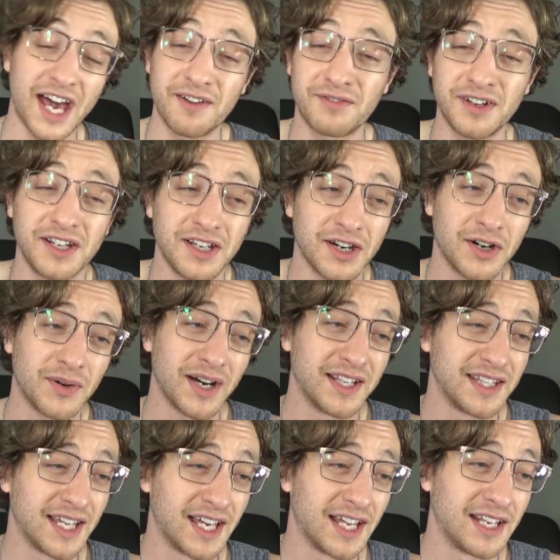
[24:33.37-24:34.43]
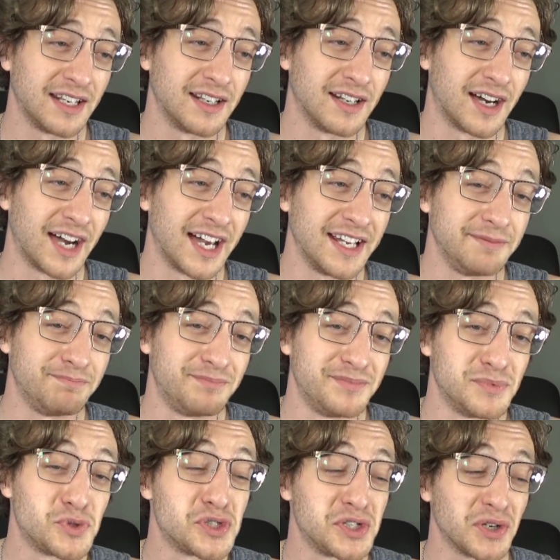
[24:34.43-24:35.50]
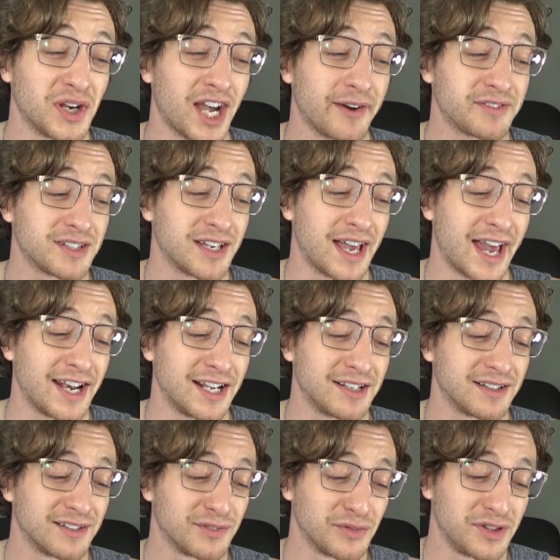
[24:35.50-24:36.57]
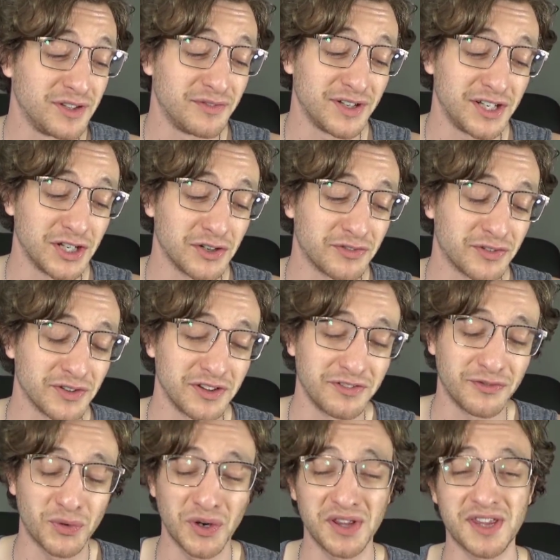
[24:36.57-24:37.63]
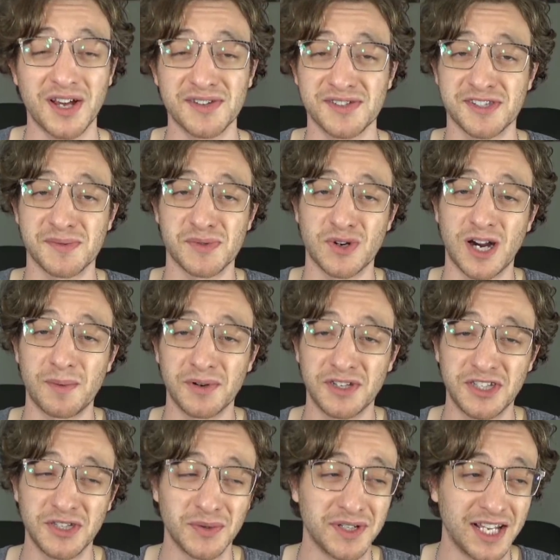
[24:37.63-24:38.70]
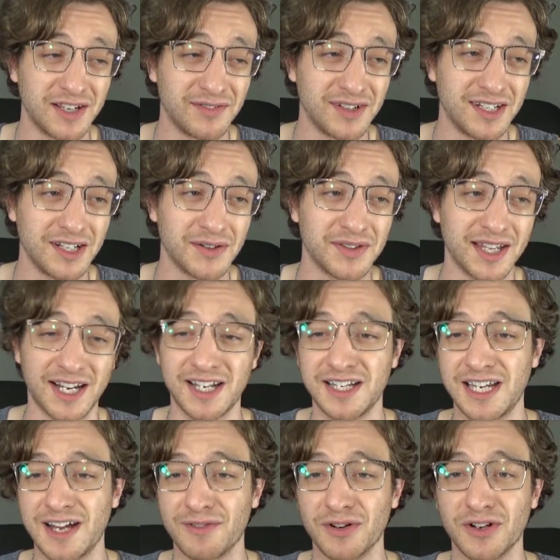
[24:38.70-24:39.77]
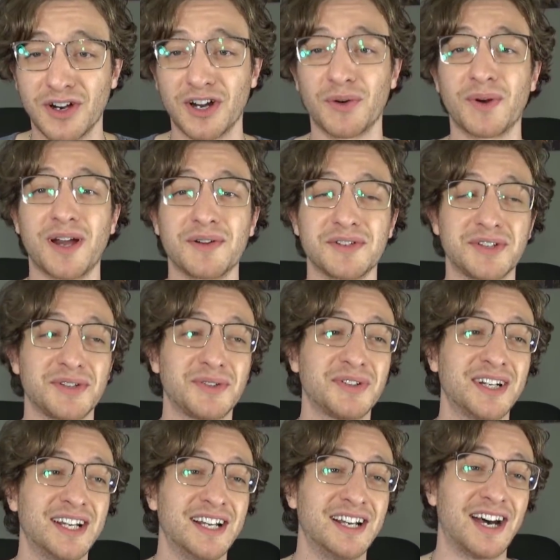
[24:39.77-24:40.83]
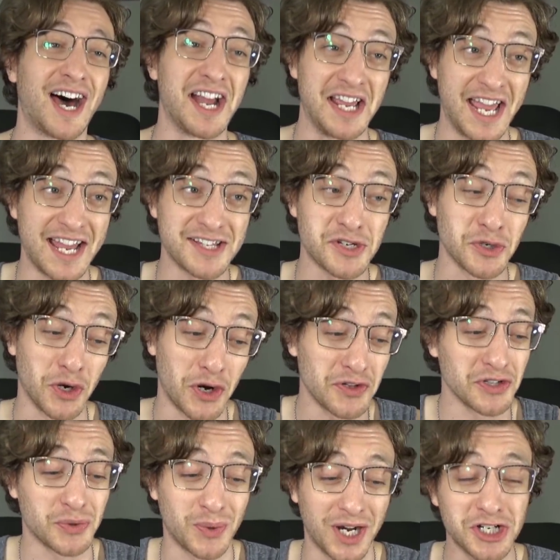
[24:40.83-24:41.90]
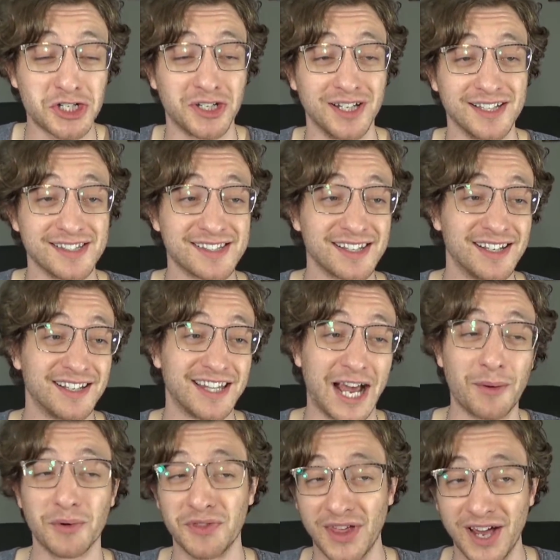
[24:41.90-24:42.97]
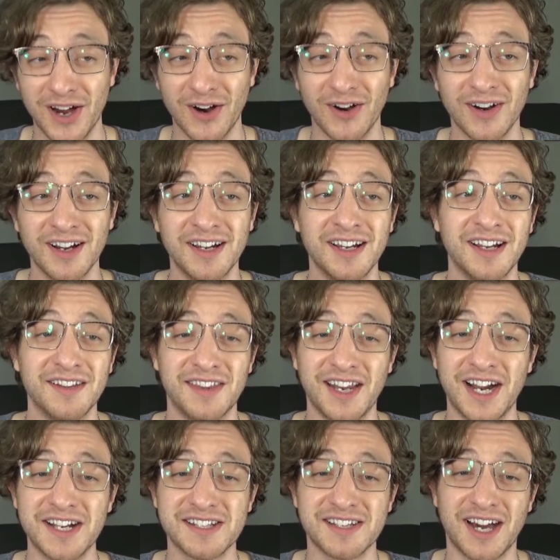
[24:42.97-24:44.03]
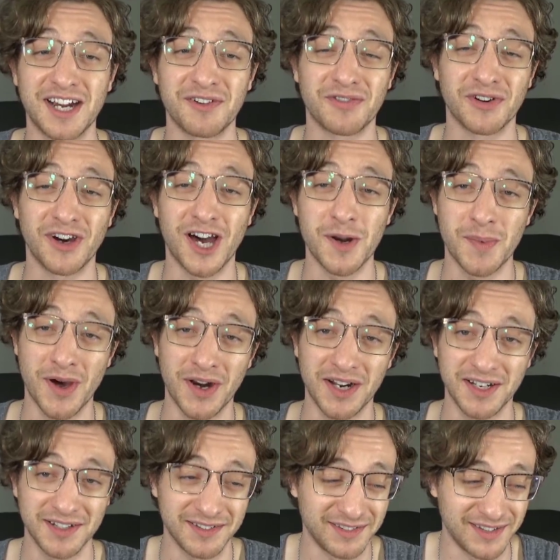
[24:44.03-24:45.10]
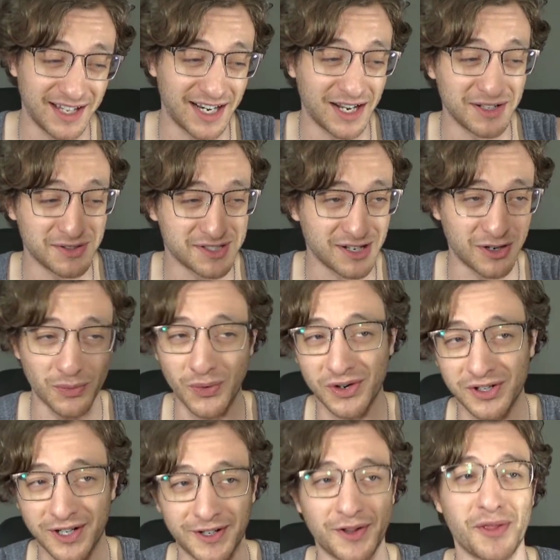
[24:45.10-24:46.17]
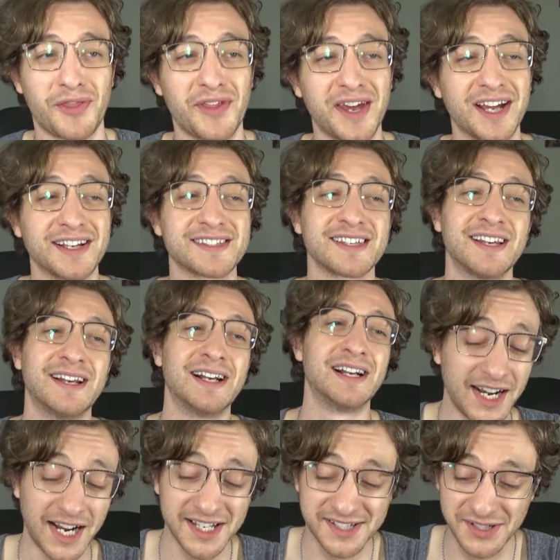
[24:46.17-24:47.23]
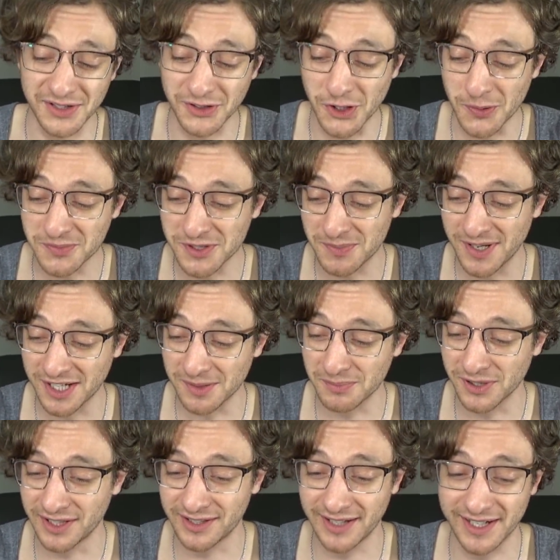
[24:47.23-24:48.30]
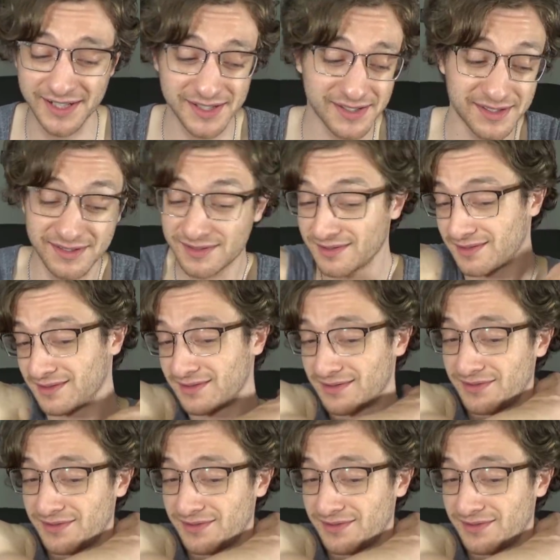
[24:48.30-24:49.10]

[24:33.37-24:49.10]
That video, and then I still have to edit the video for the 40,000 subscriber Q&A video that I never got around to. I answered all the questions that were there, then I just kind of forgot about it, and then I started working on other things. And I still hope to make a Bloodlines